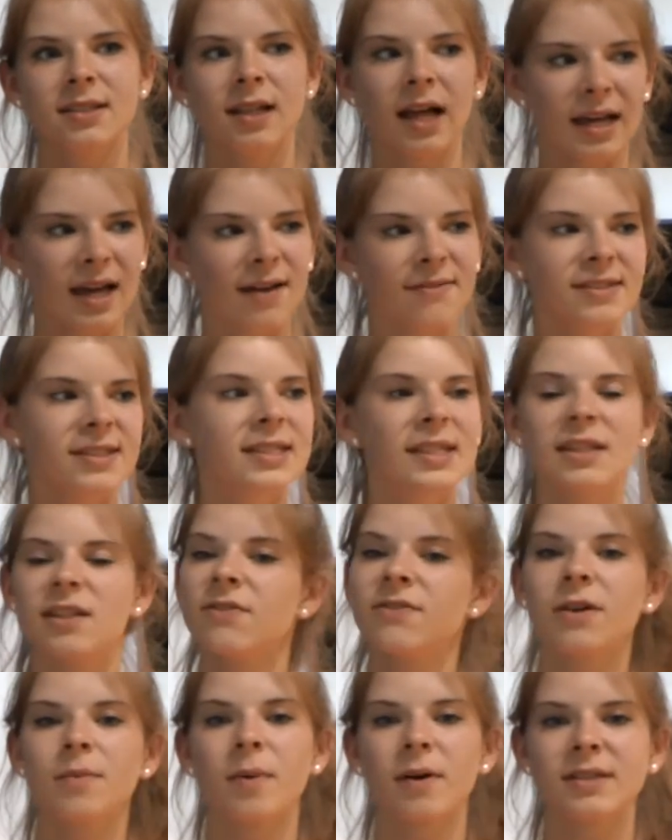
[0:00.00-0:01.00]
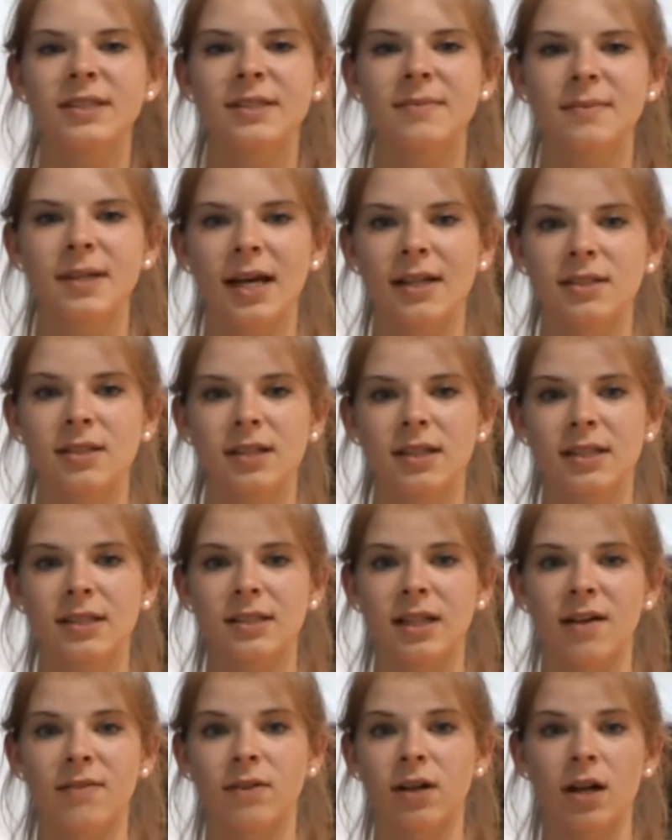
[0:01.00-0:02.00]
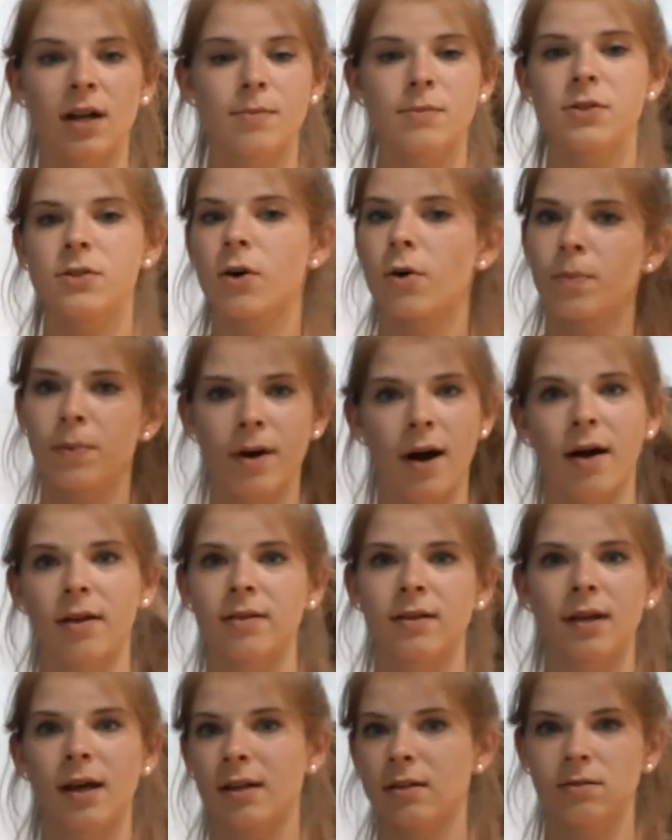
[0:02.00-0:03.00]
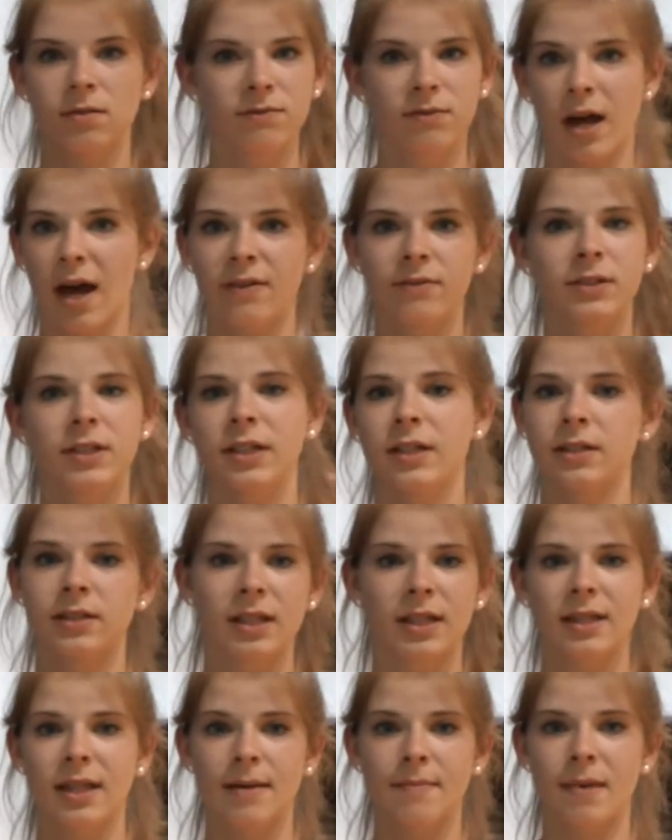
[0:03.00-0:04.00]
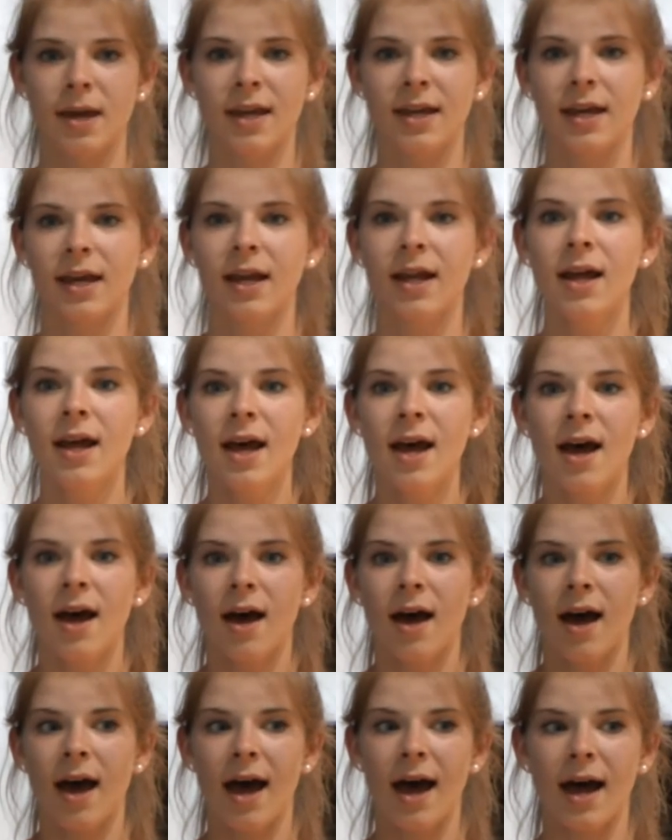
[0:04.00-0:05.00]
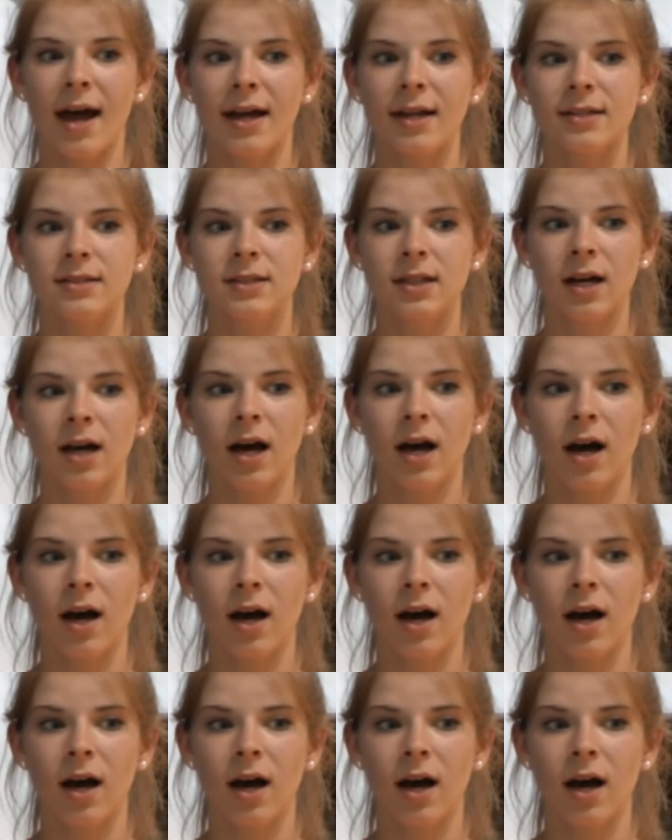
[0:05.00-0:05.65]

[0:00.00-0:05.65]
Like I've seen the football team get to this level, and I'm so proud that every year that they make it and